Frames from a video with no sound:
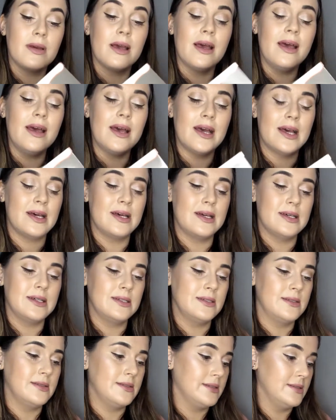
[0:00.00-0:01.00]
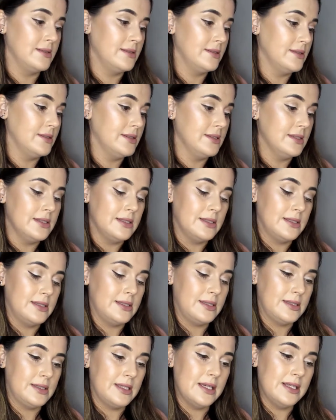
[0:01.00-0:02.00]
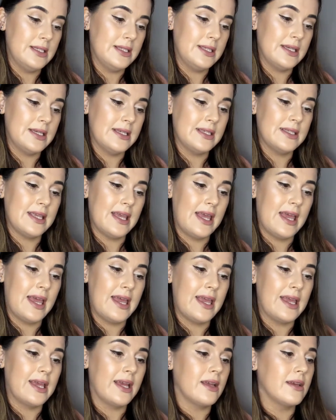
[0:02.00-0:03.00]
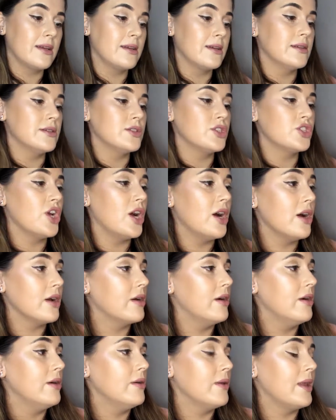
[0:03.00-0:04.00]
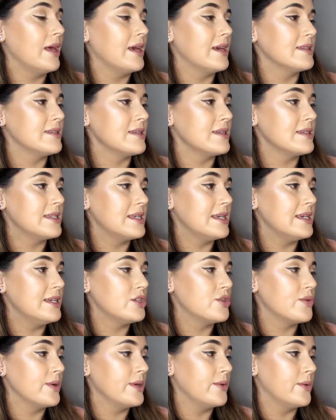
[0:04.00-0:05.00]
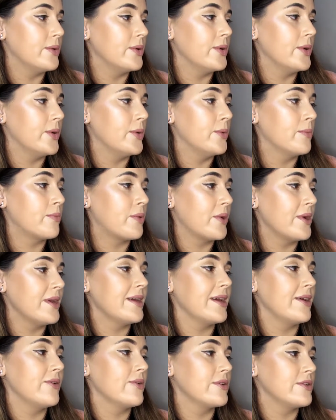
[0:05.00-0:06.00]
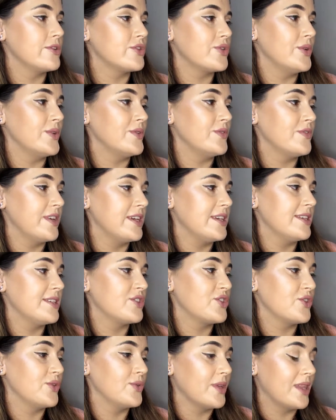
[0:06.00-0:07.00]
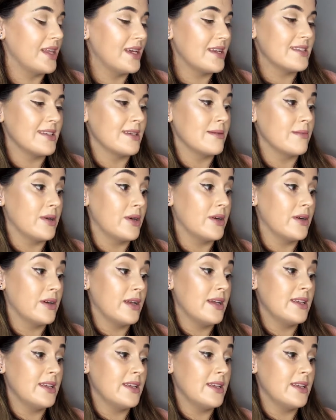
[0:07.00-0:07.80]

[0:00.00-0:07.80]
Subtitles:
Ah, this is a charcoal and tea tree oil breakout control facial cleansing bar.